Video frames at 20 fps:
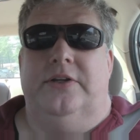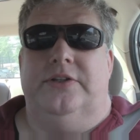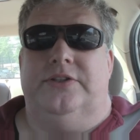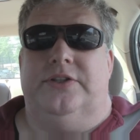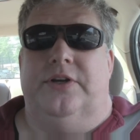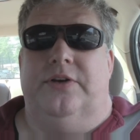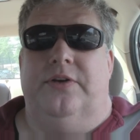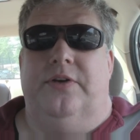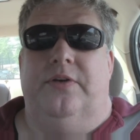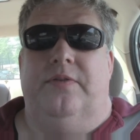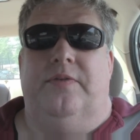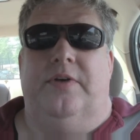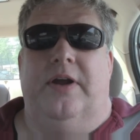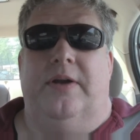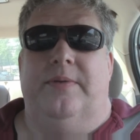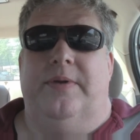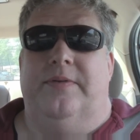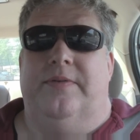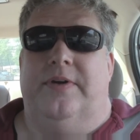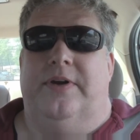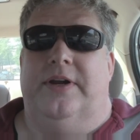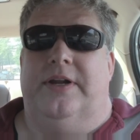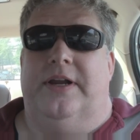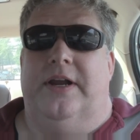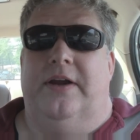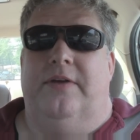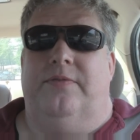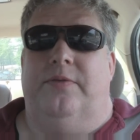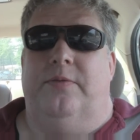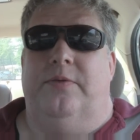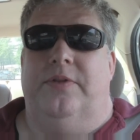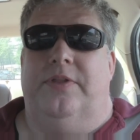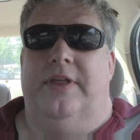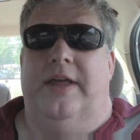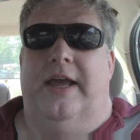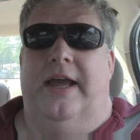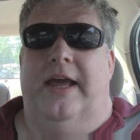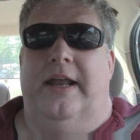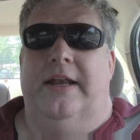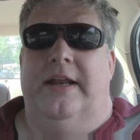so you've got to be very careful with
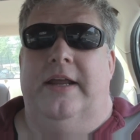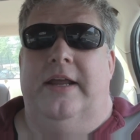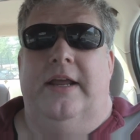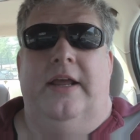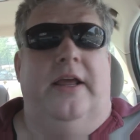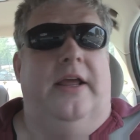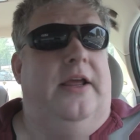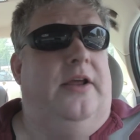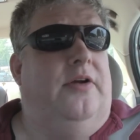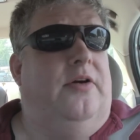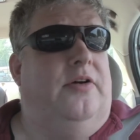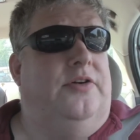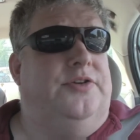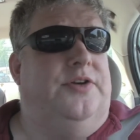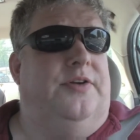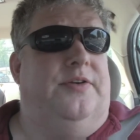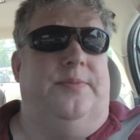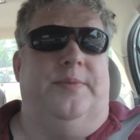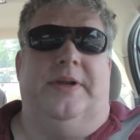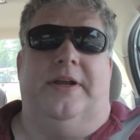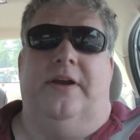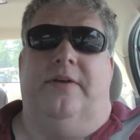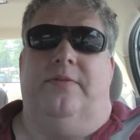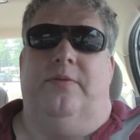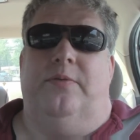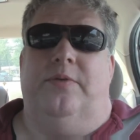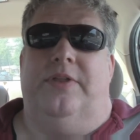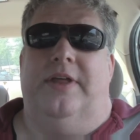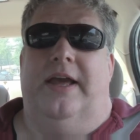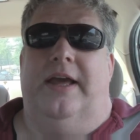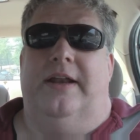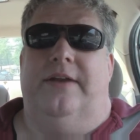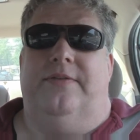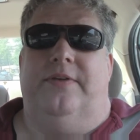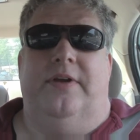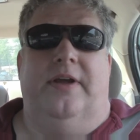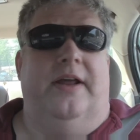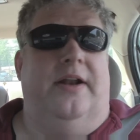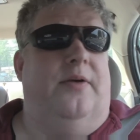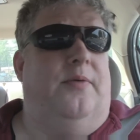that you also have to be careful with that if
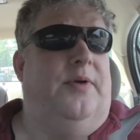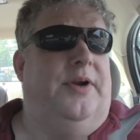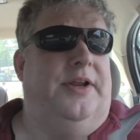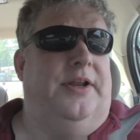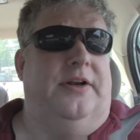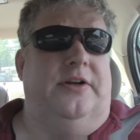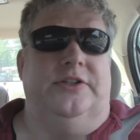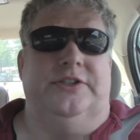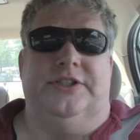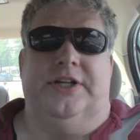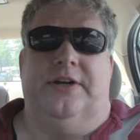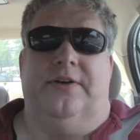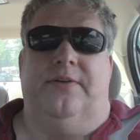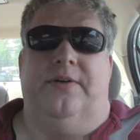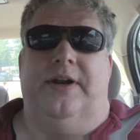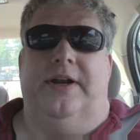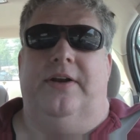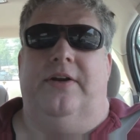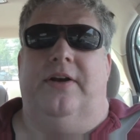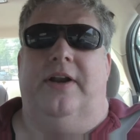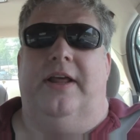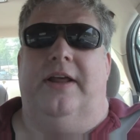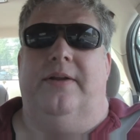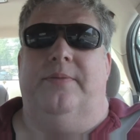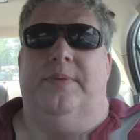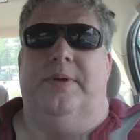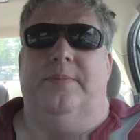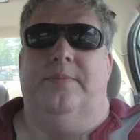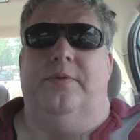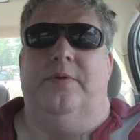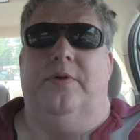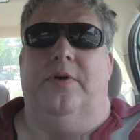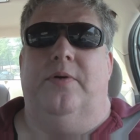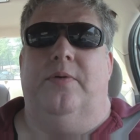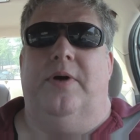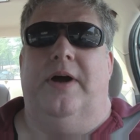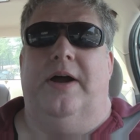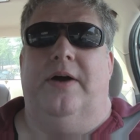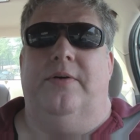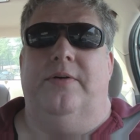you had a regular generator. A lot of people
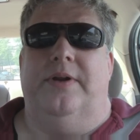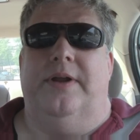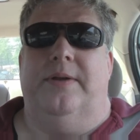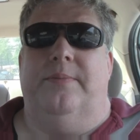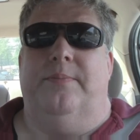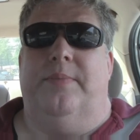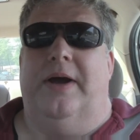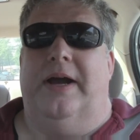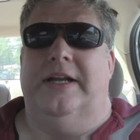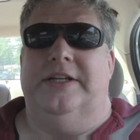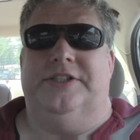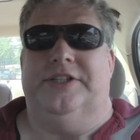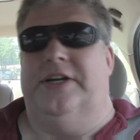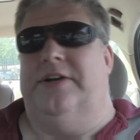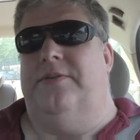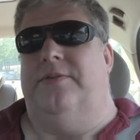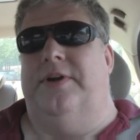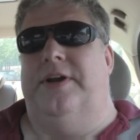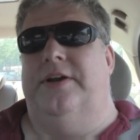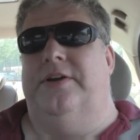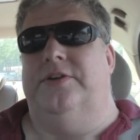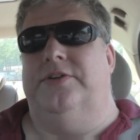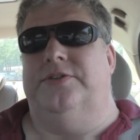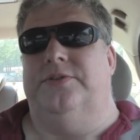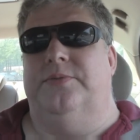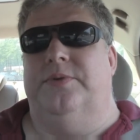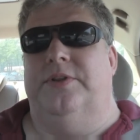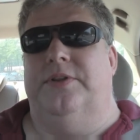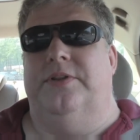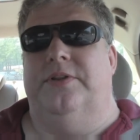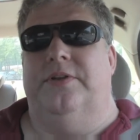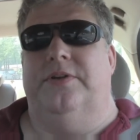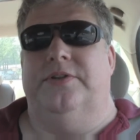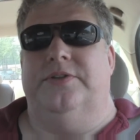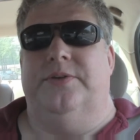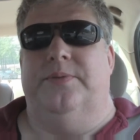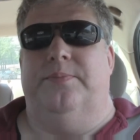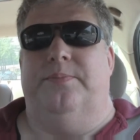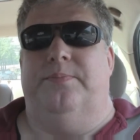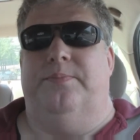go out and buy generators when
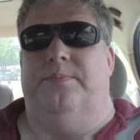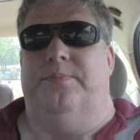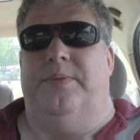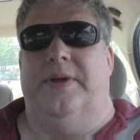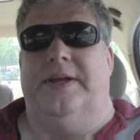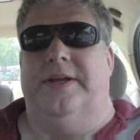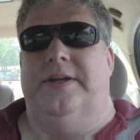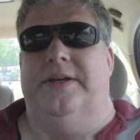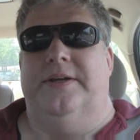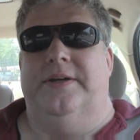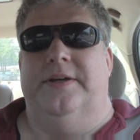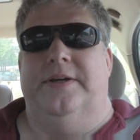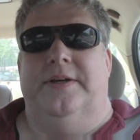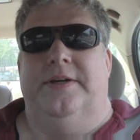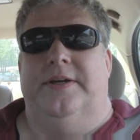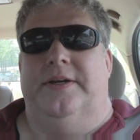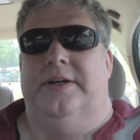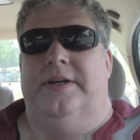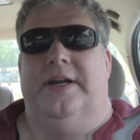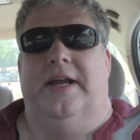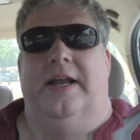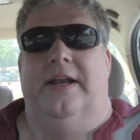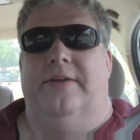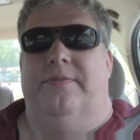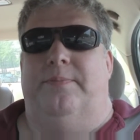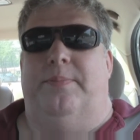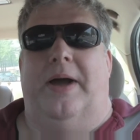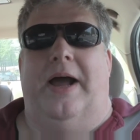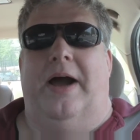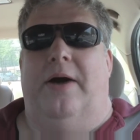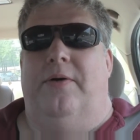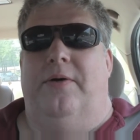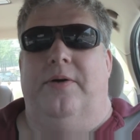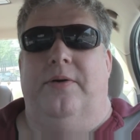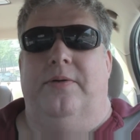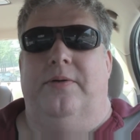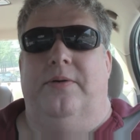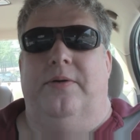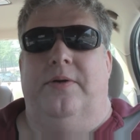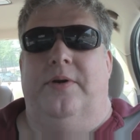there's a big kind of
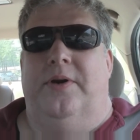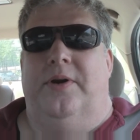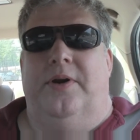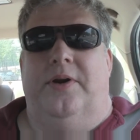power